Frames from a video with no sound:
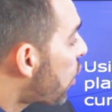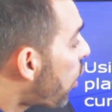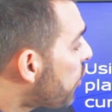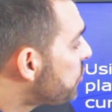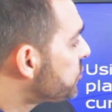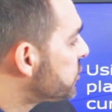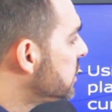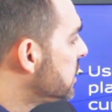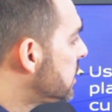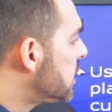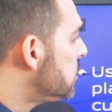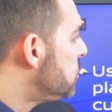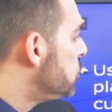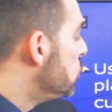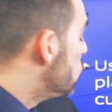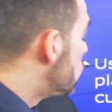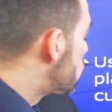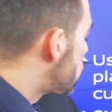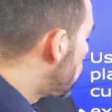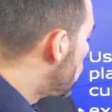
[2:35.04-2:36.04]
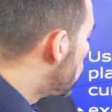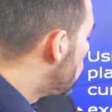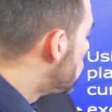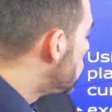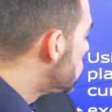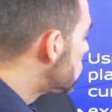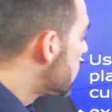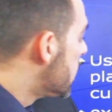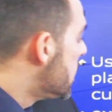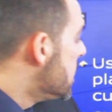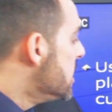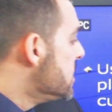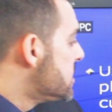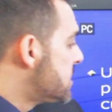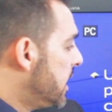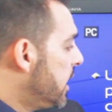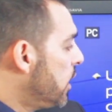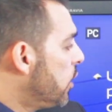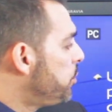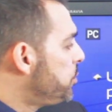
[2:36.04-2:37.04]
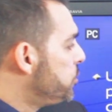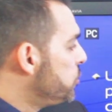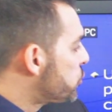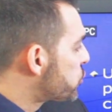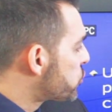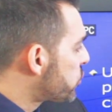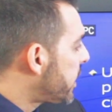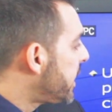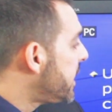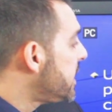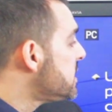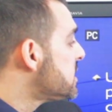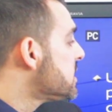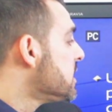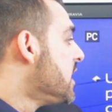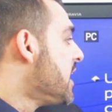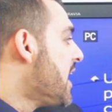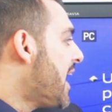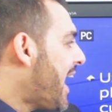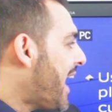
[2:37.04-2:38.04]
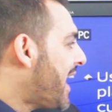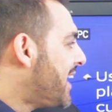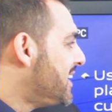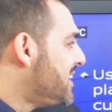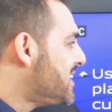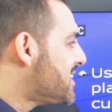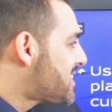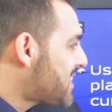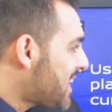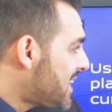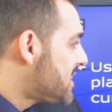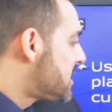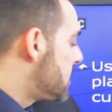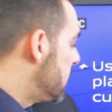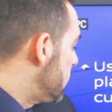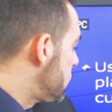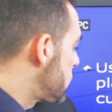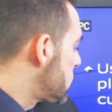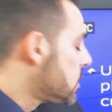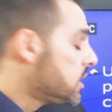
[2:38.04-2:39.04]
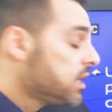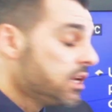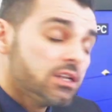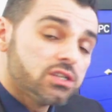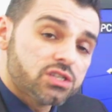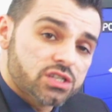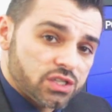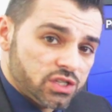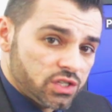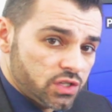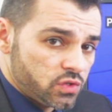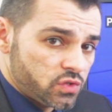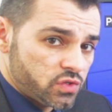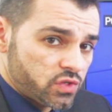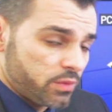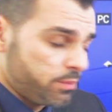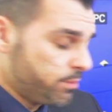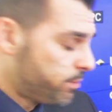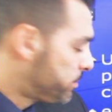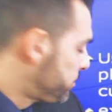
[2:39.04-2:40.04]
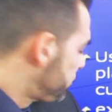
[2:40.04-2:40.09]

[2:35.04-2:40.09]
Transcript: often give you tools to help you trade and incentives to use them.